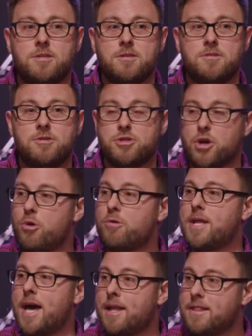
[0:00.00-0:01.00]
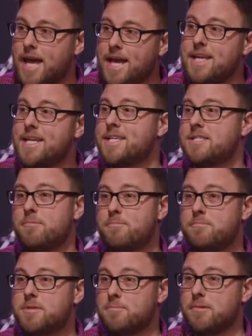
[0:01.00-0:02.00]
showed that they needed to,
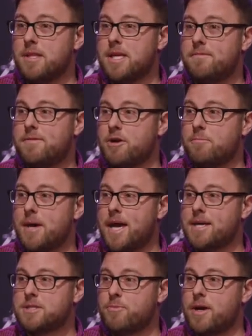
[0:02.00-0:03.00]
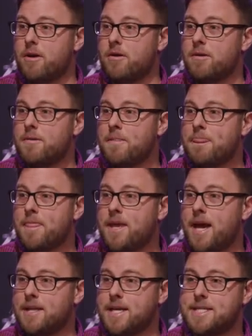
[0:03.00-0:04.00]
to believe and obey as well,
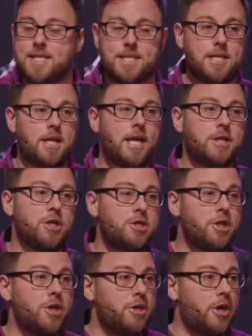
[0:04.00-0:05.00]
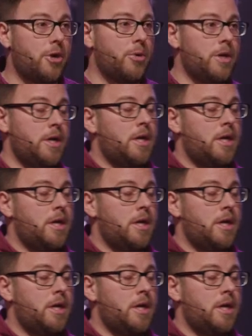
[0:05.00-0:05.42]
and they didn't. And just so you know,